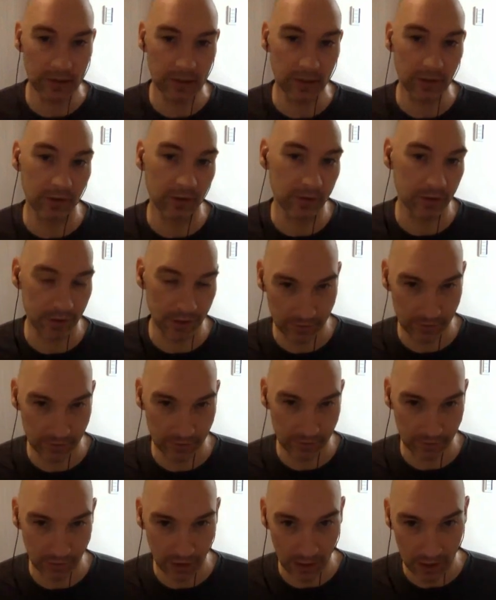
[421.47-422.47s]
clinical
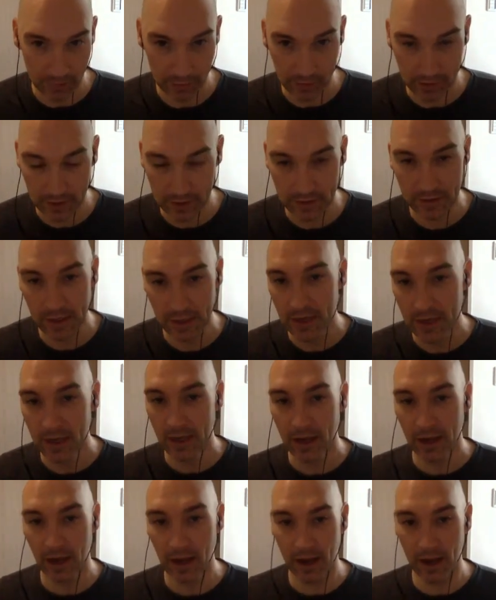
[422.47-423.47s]
signs of rabies.
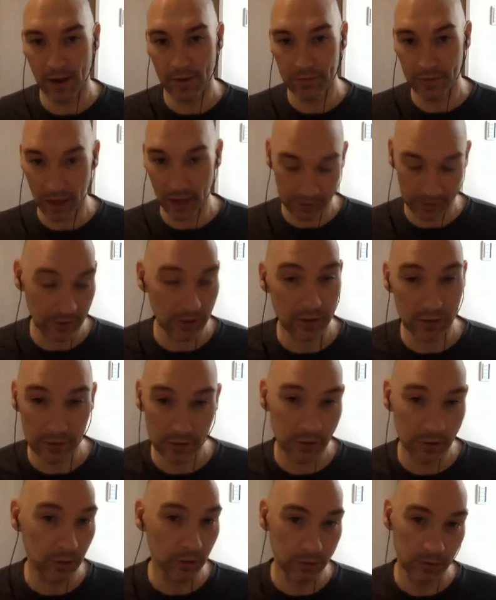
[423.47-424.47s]
That is
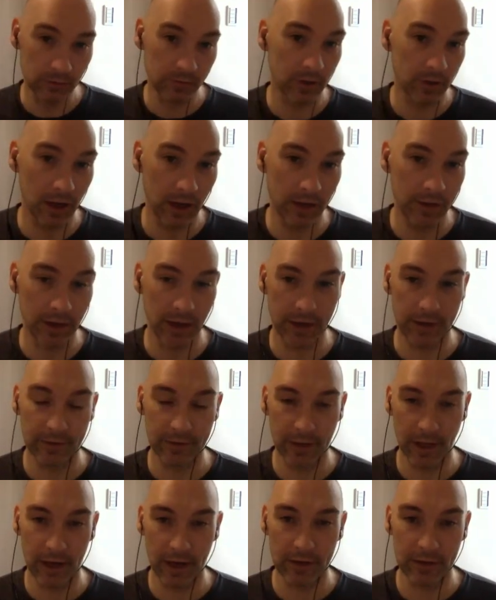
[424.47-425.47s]
true.
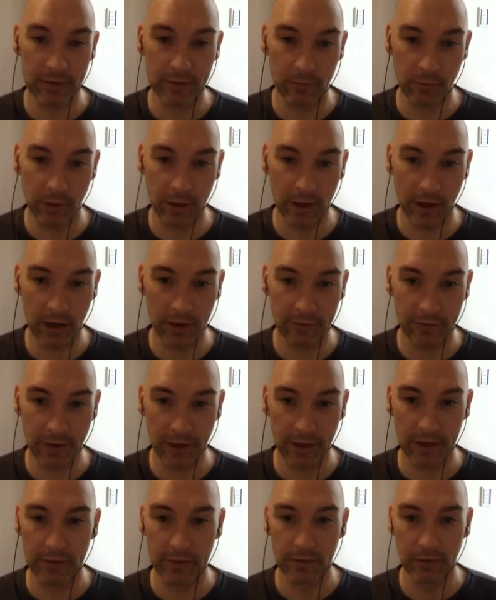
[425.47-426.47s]
That is what our
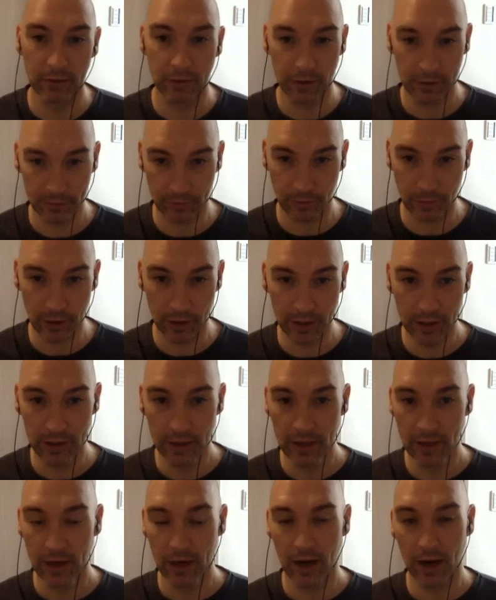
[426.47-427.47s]
vet looked for.
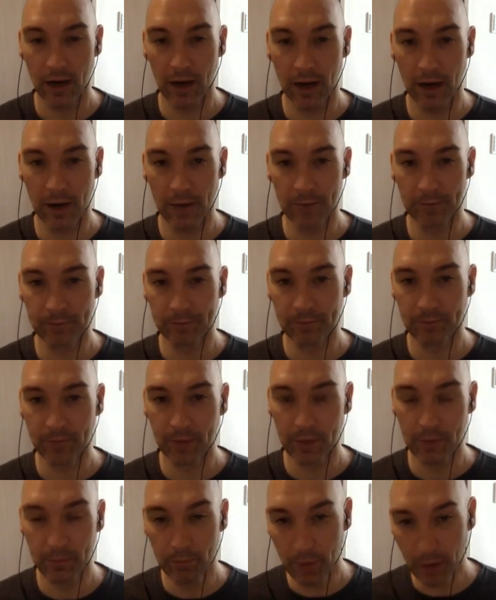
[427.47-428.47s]

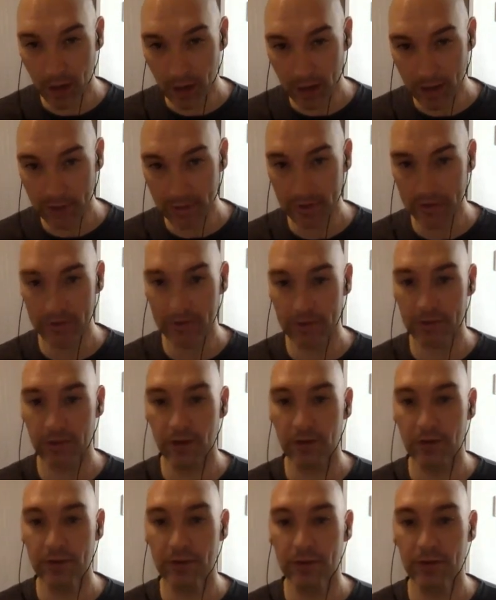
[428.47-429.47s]
But this is
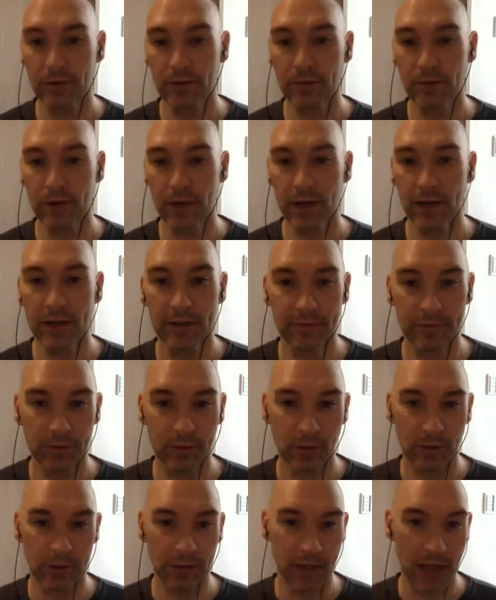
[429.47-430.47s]
also kind of
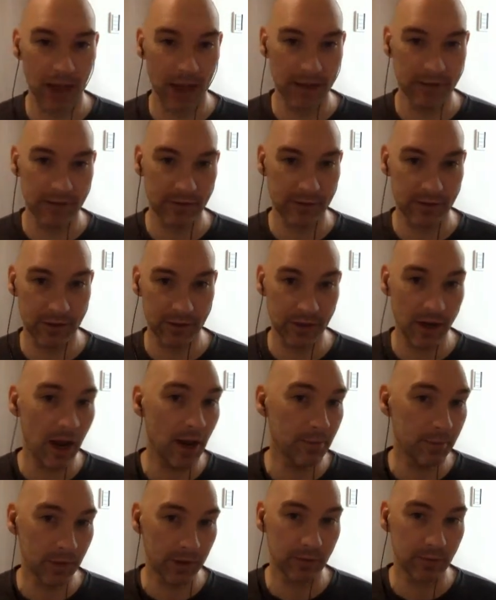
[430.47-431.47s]
your last
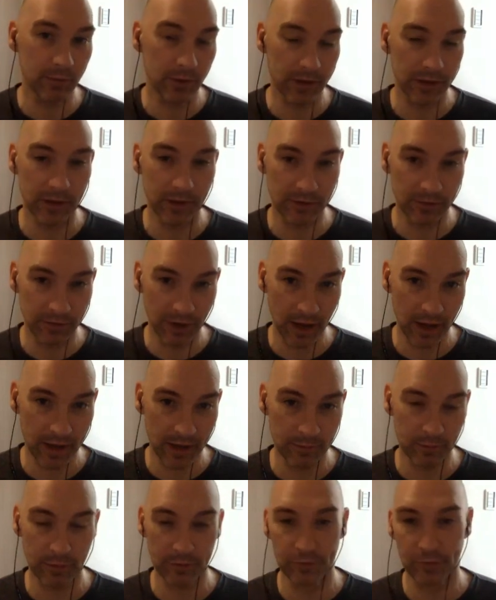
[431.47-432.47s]
stop in with your
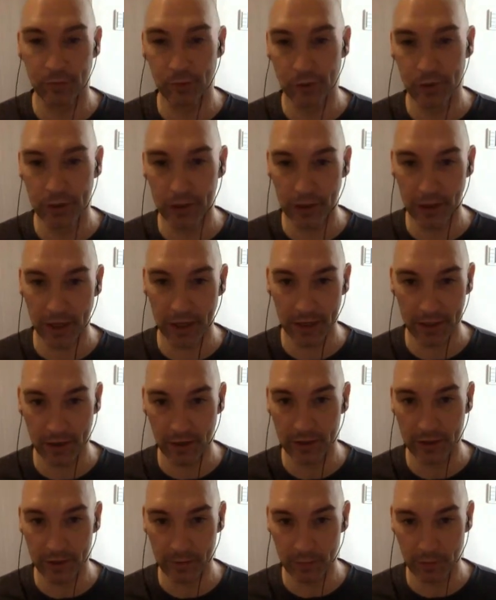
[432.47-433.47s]
vet before you're getting
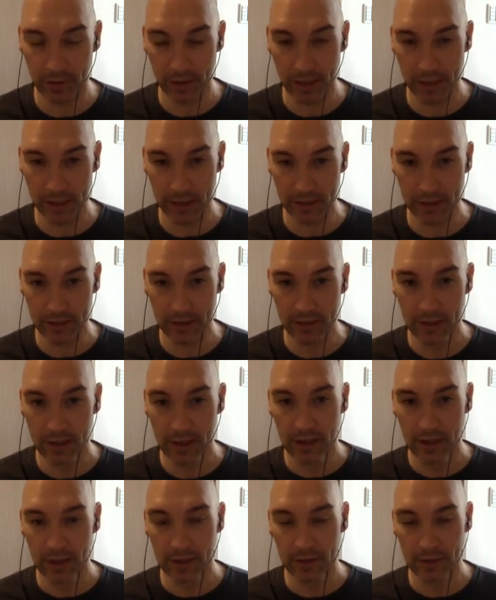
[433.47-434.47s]
on the plane.
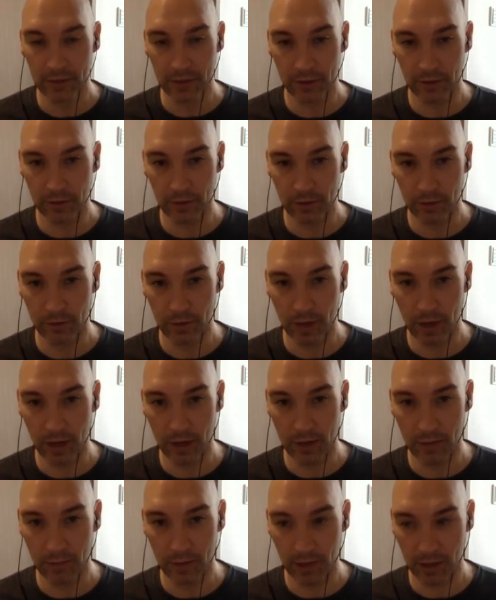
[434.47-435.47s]
So
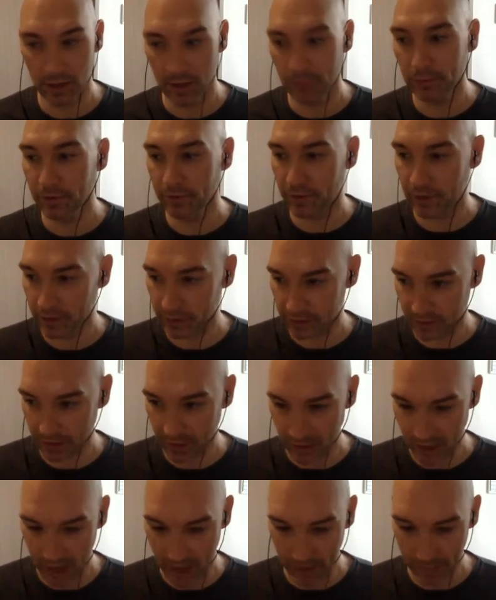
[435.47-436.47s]
a couple of things are
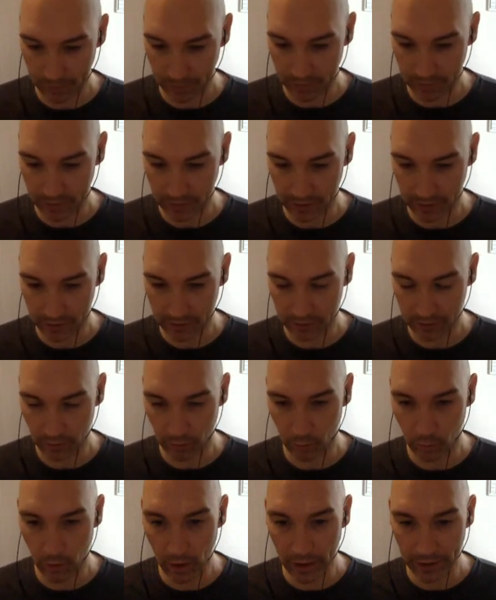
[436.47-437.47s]
going to happen here. So
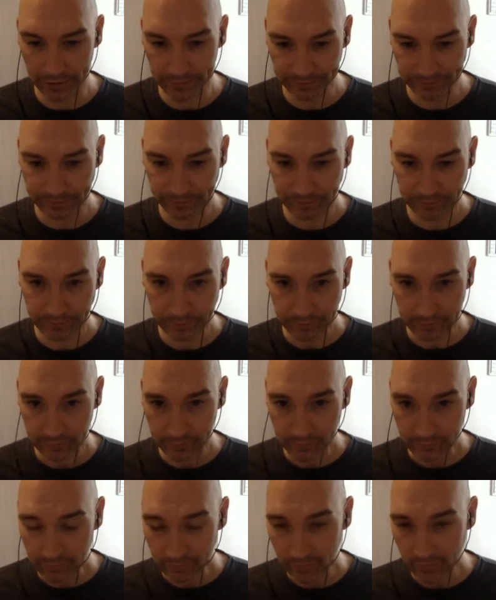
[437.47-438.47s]
one,
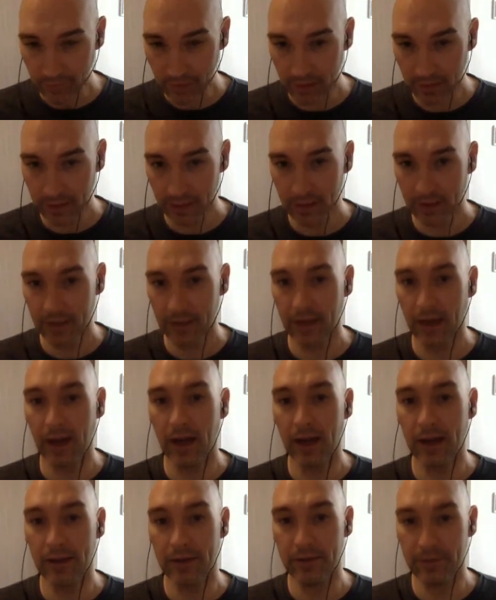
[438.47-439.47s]

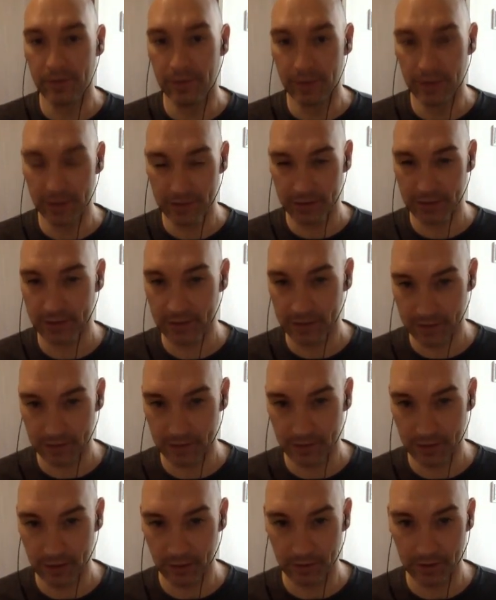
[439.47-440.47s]
this is,
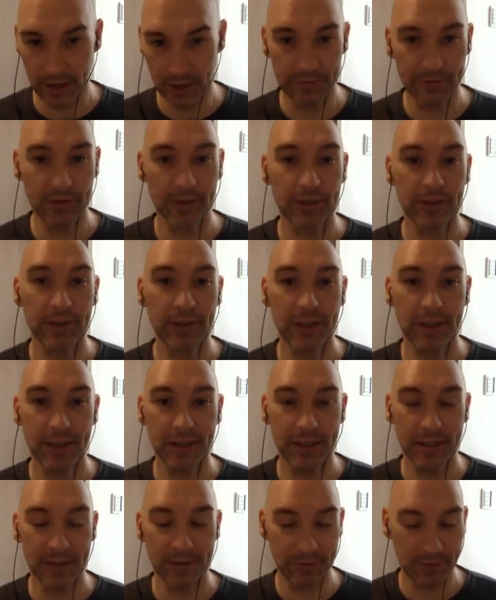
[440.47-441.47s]

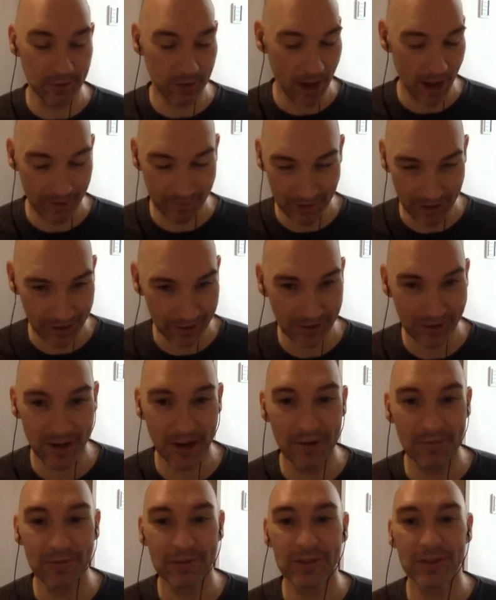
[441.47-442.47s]
definitely, if you haven't had the
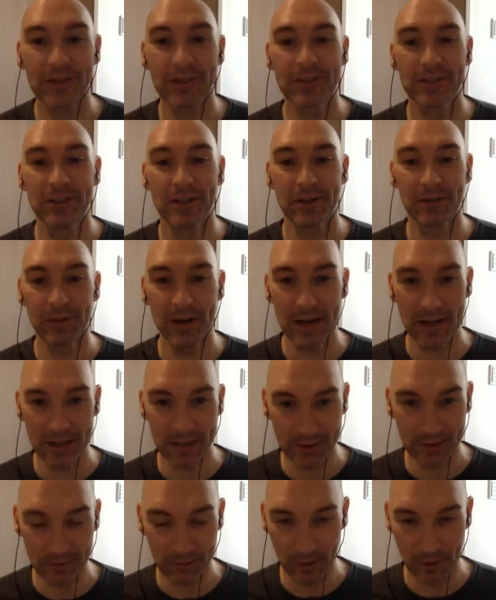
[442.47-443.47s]
conversation already,
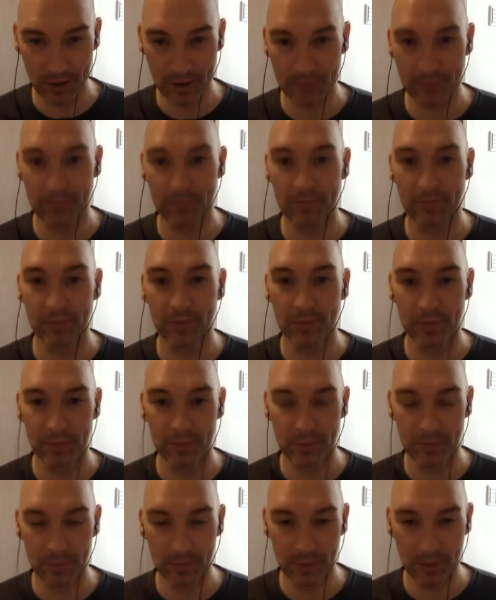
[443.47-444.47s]
you
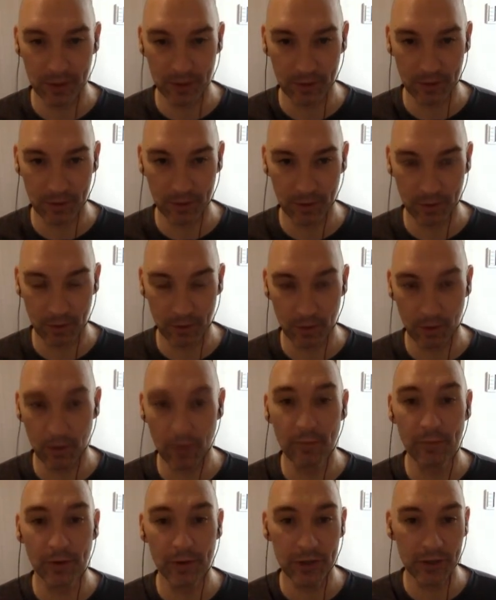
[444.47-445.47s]
want to, or
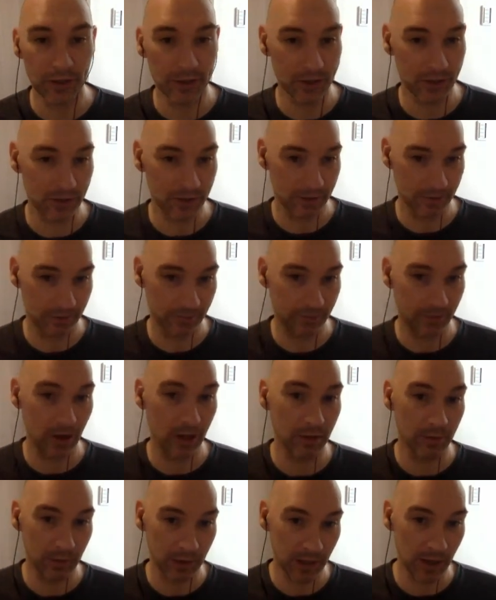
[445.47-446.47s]
hopefully you're just
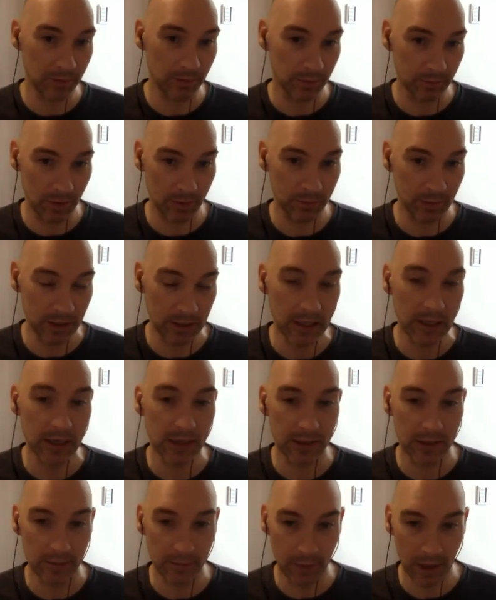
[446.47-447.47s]
following up and maybe
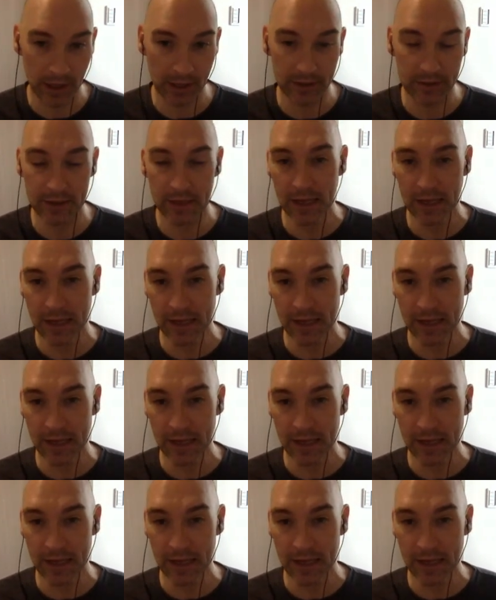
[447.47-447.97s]
getting the meds.